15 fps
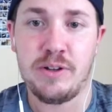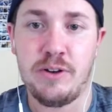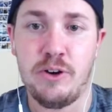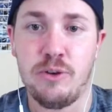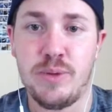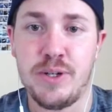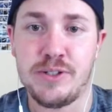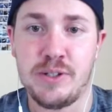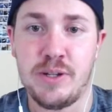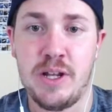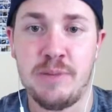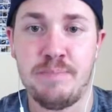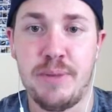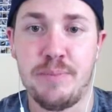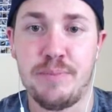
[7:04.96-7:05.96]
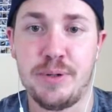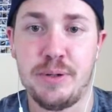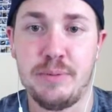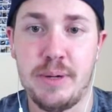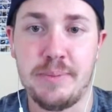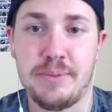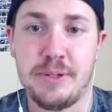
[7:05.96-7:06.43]
Gomez and bumping
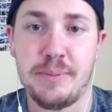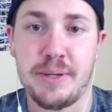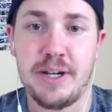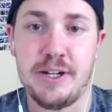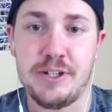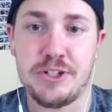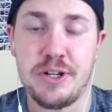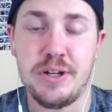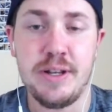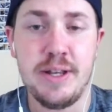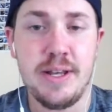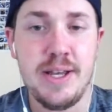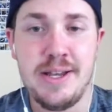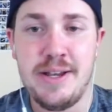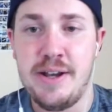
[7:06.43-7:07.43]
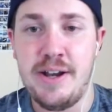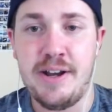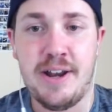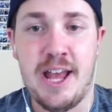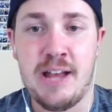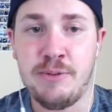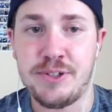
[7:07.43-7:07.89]
him up to McCutchen. And
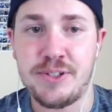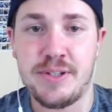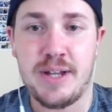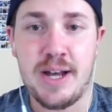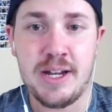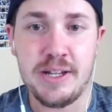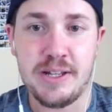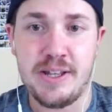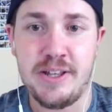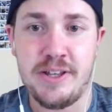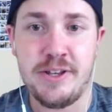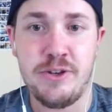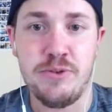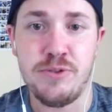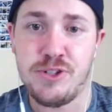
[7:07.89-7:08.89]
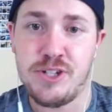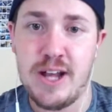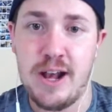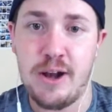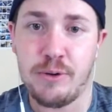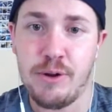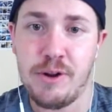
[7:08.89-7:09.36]
Hamill's not a huge
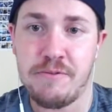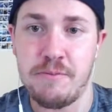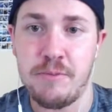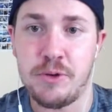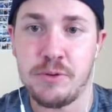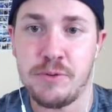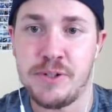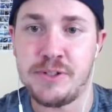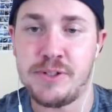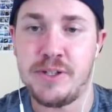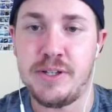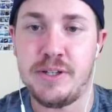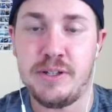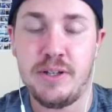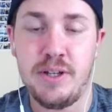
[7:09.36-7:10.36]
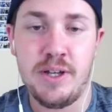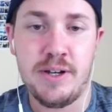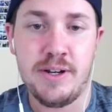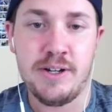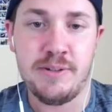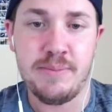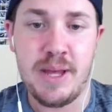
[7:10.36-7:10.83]
downgrade from Odorizzi.
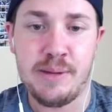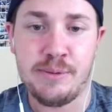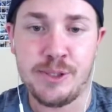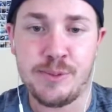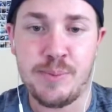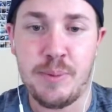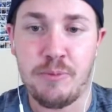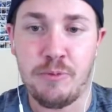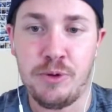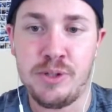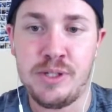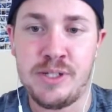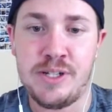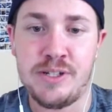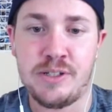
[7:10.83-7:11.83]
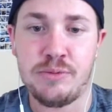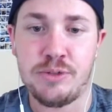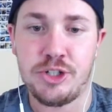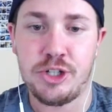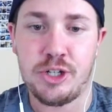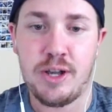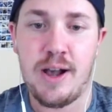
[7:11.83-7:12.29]
Hamill's been really decent with
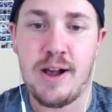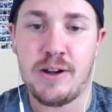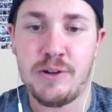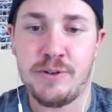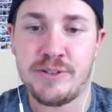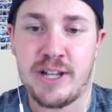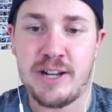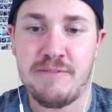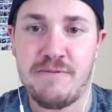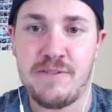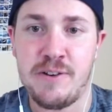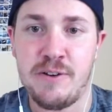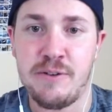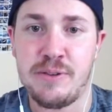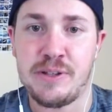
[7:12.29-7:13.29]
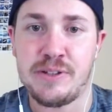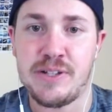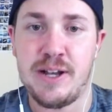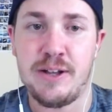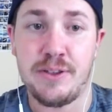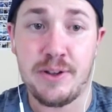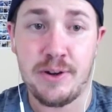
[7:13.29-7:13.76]
Chicago. He's kind of figured things
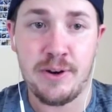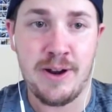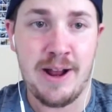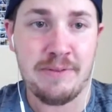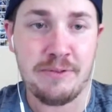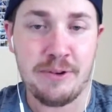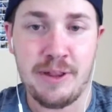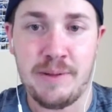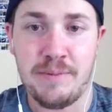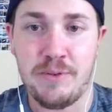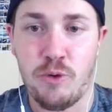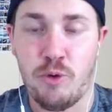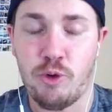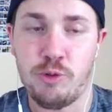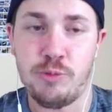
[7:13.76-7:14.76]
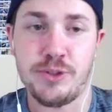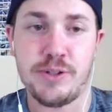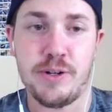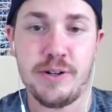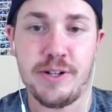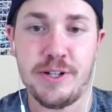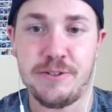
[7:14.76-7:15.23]
out there after that horrible
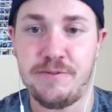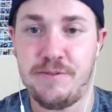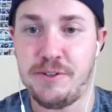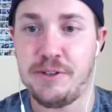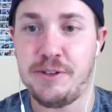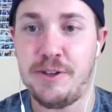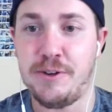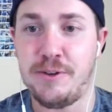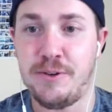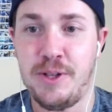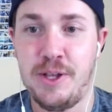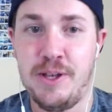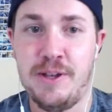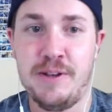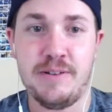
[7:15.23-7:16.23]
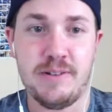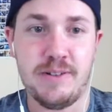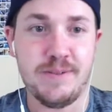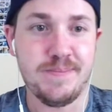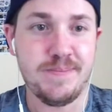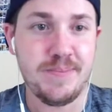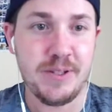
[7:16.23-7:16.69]
start against Philly, though.
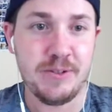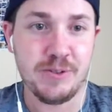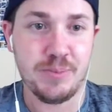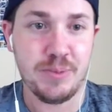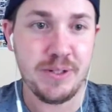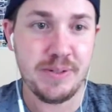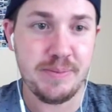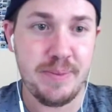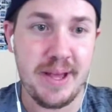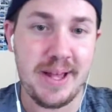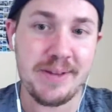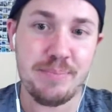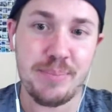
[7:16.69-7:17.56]
That was pretty bad.